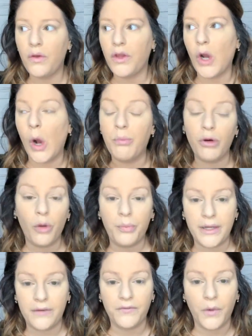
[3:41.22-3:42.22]

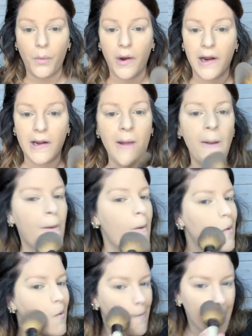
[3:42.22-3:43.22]
appropriate for work.
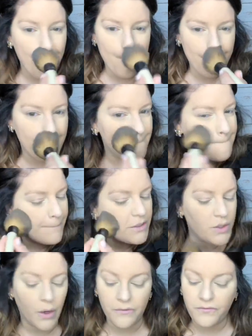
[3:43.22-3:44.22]

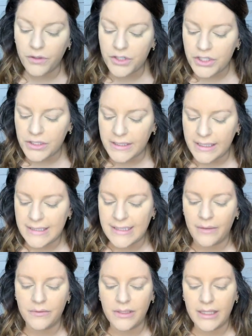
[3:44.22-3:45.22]
So unfortunately, it's
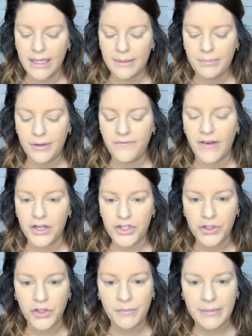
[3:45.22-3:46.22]
not really
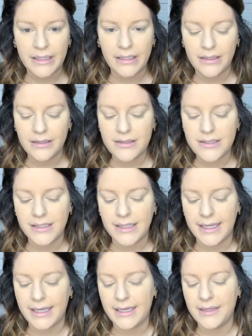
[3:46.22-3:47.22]
professional of me
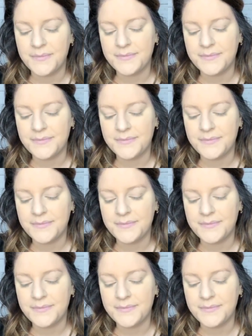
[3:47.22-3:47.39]
to